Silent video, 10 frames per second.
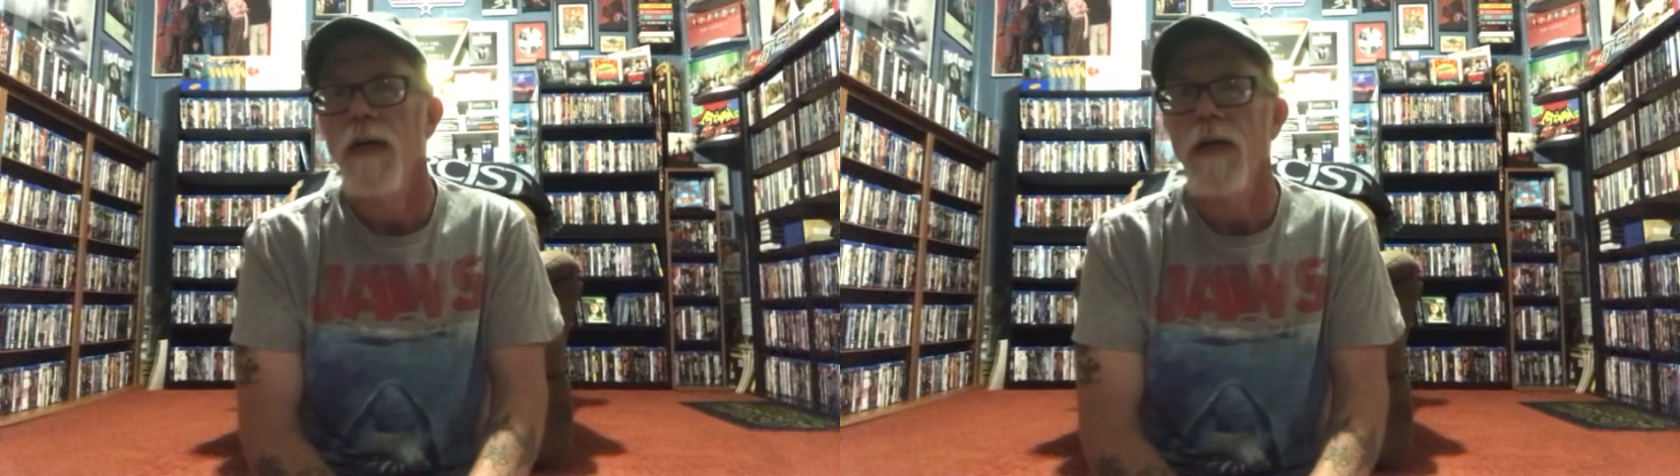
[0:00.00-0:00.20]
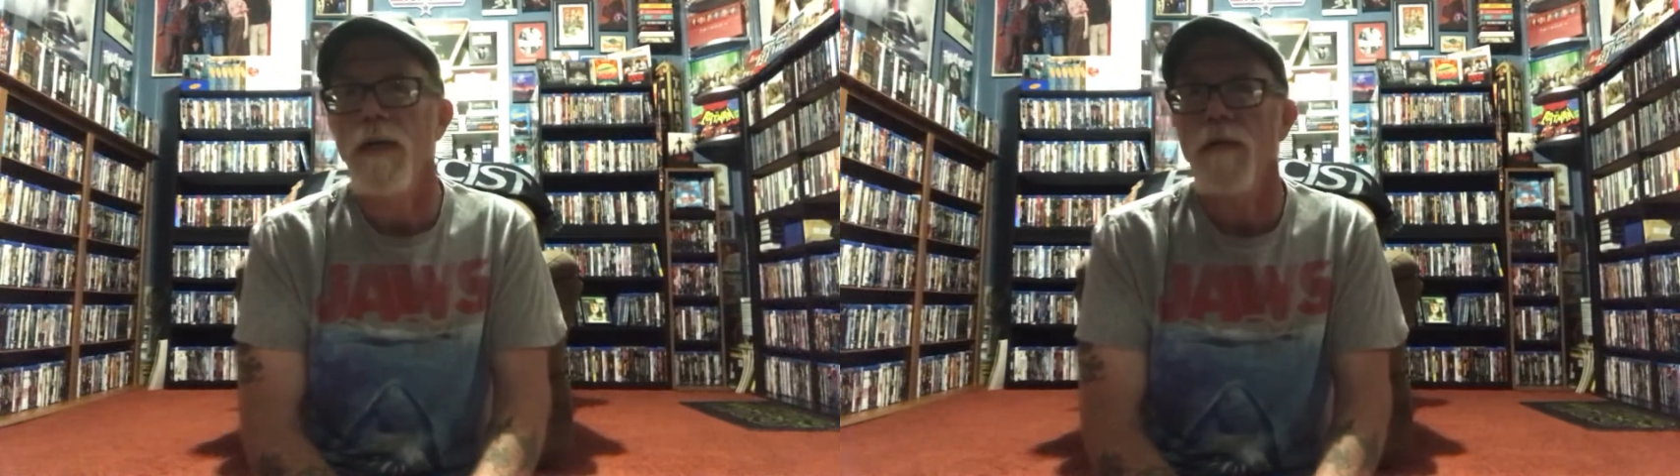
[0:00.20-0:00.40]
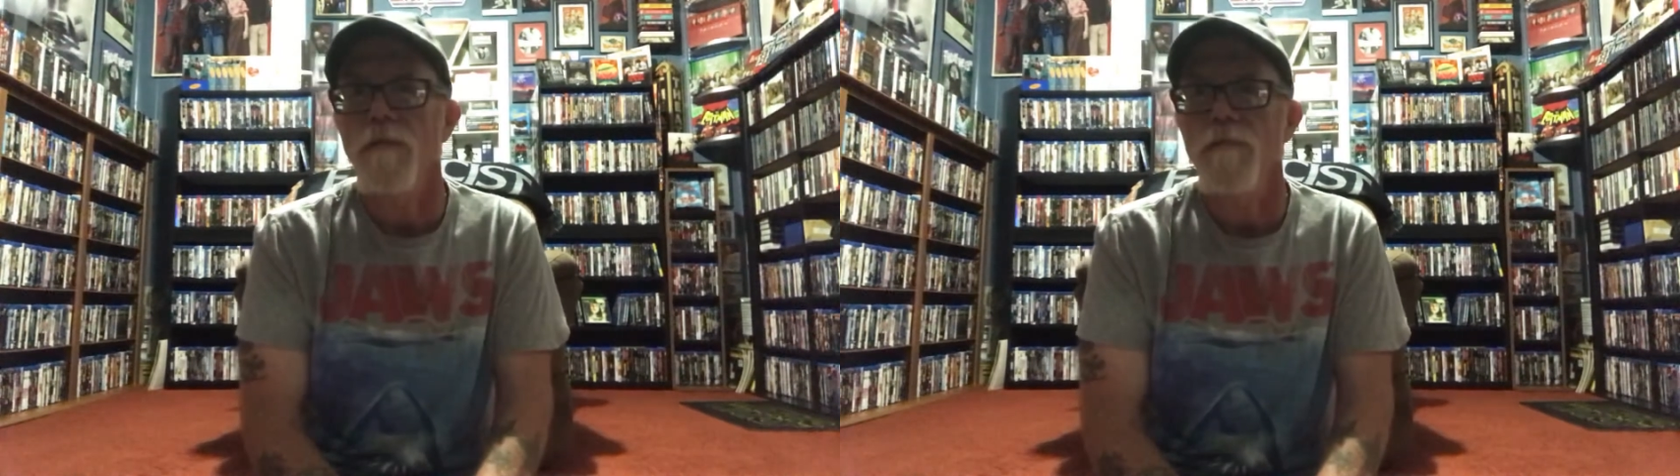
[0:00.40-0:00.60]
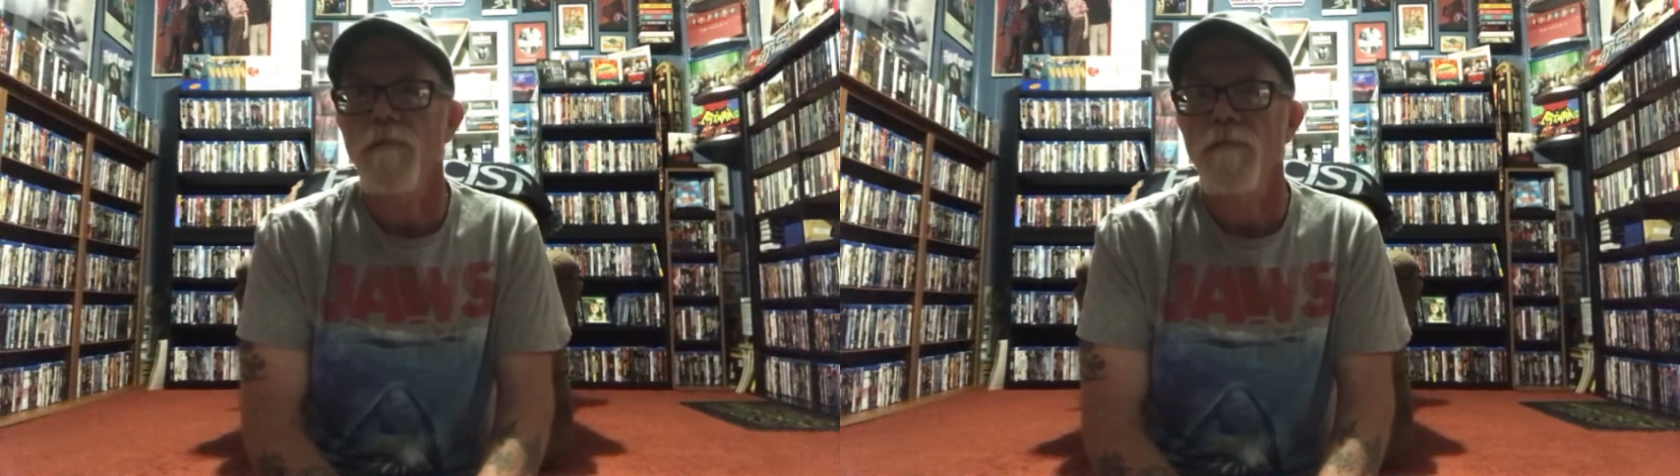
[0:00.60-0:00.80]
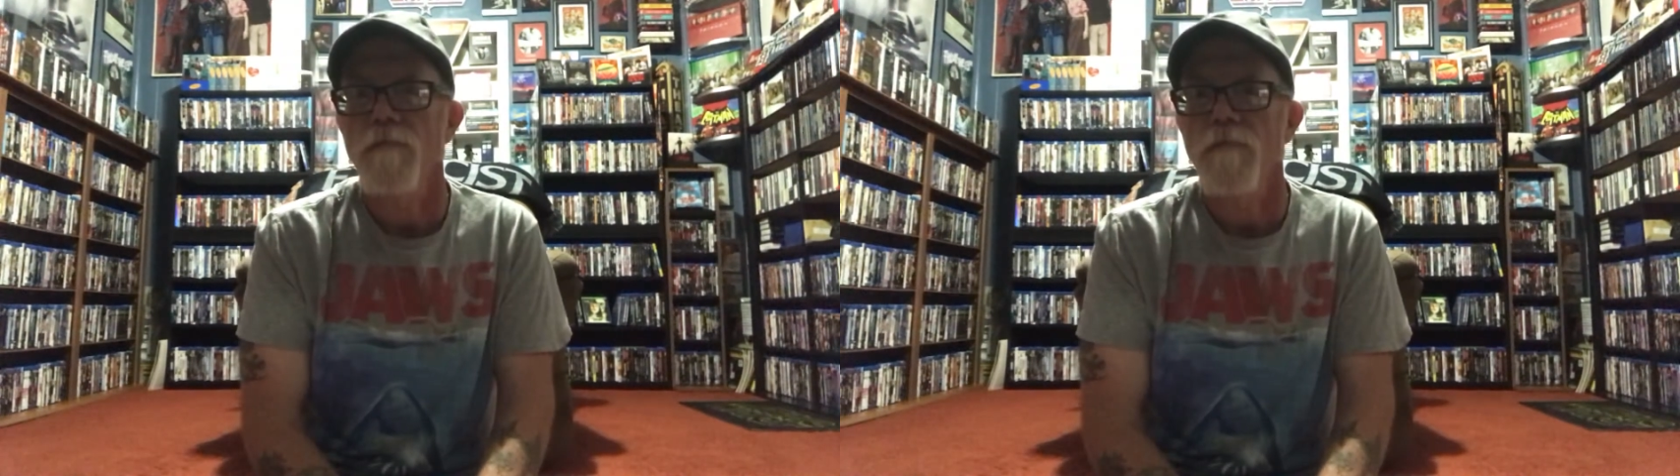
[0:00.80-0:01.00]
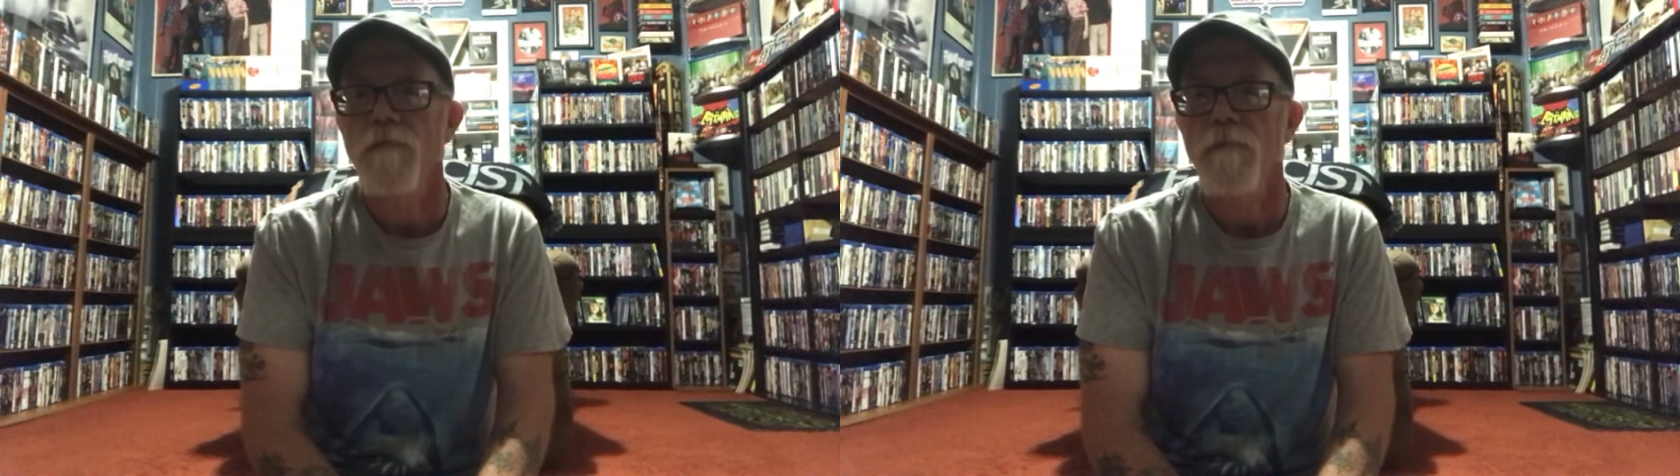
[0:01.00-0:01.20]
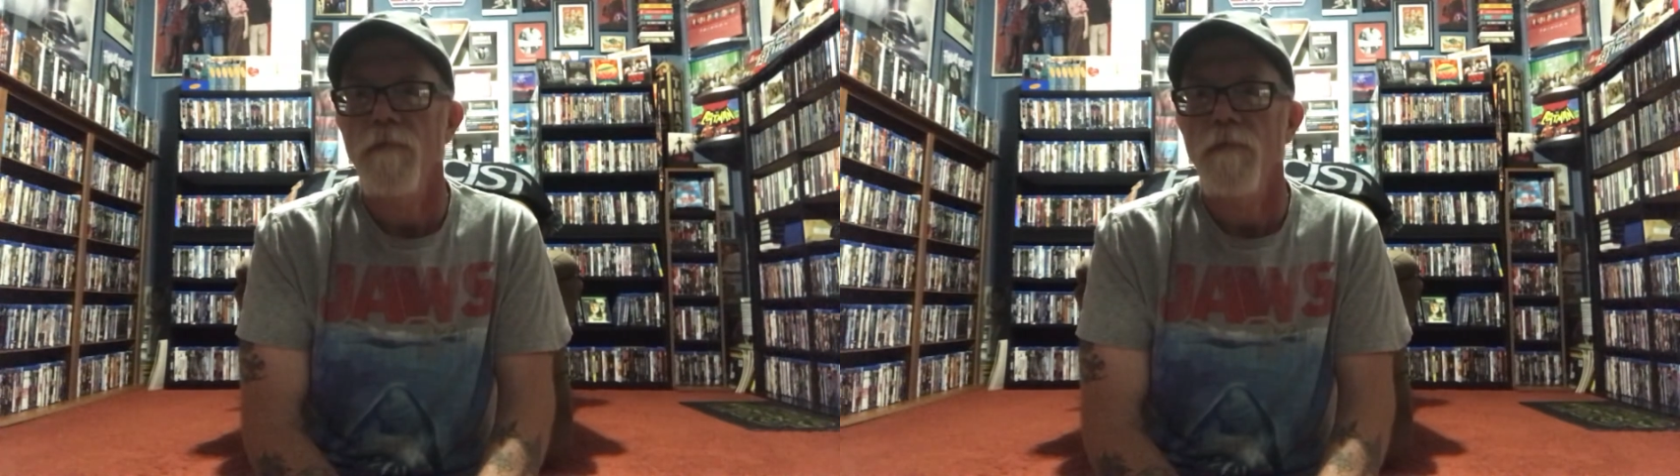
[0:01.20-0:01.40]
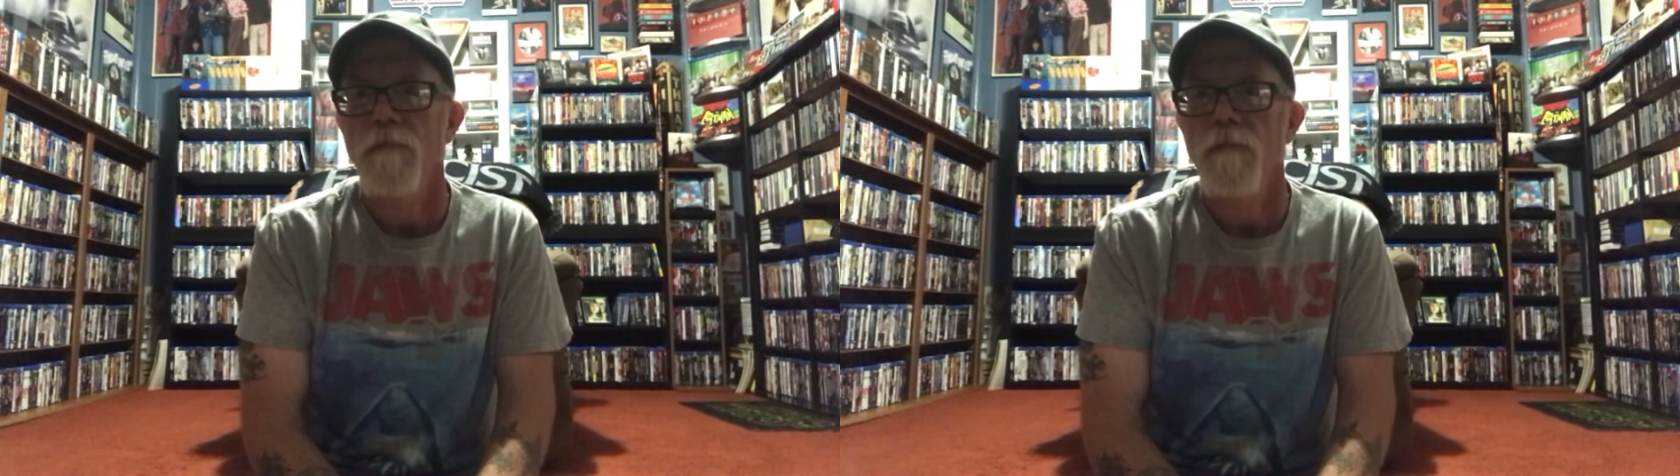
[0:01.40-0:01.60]

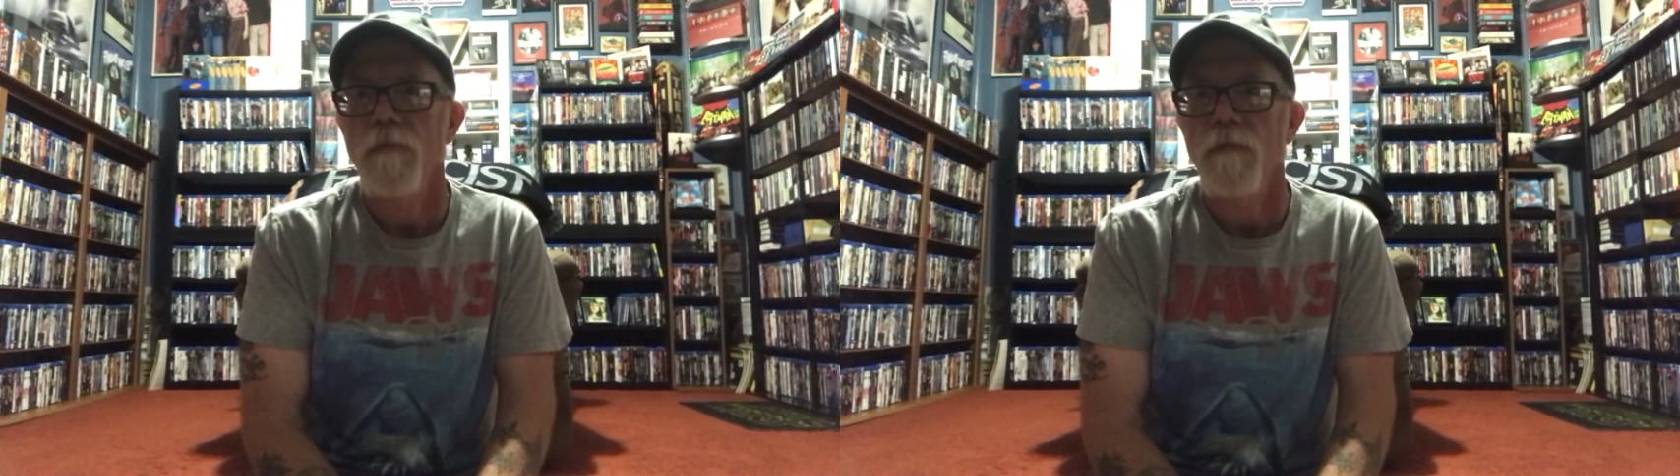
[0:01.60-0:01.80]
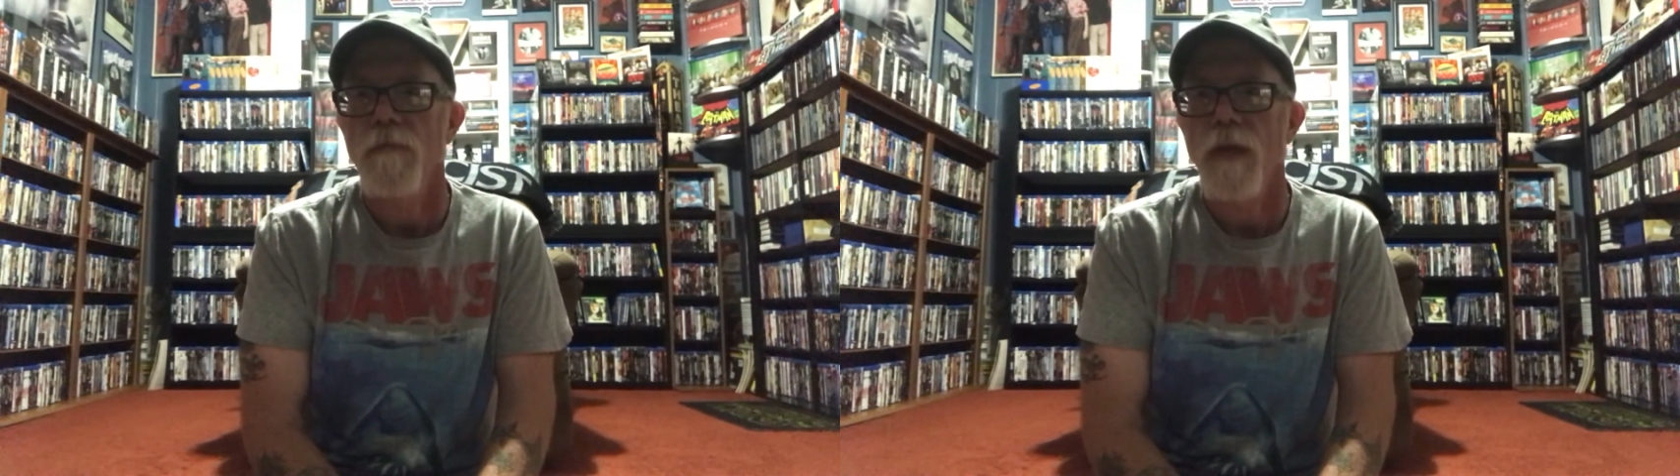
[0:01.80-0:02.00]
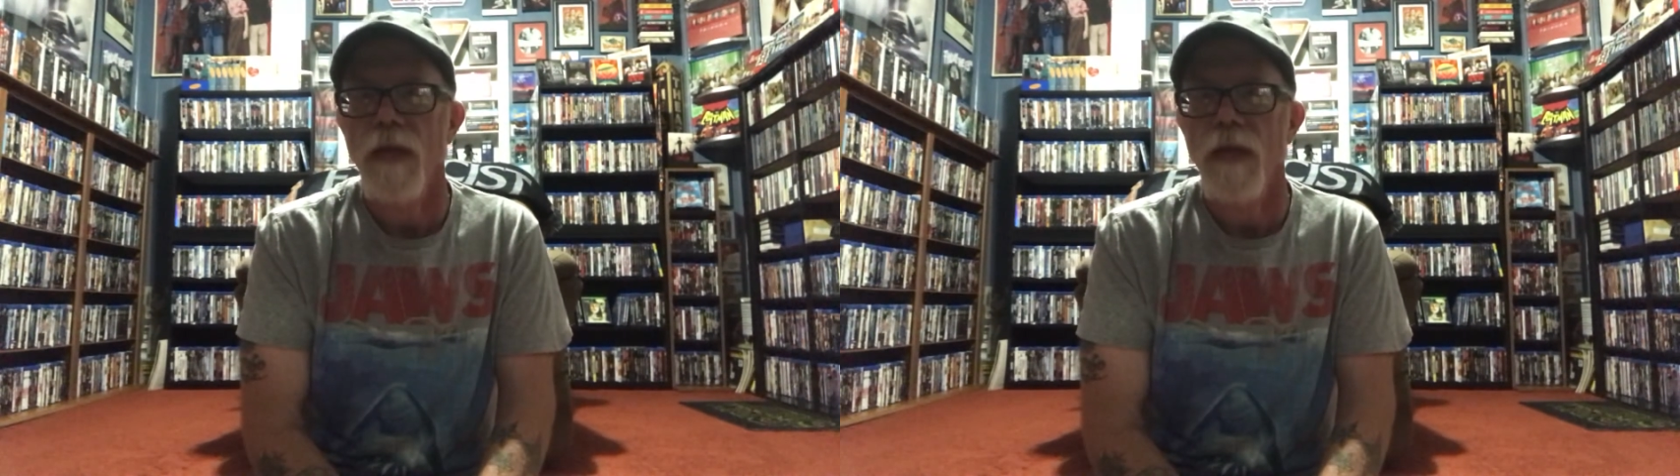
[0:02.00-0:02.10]
I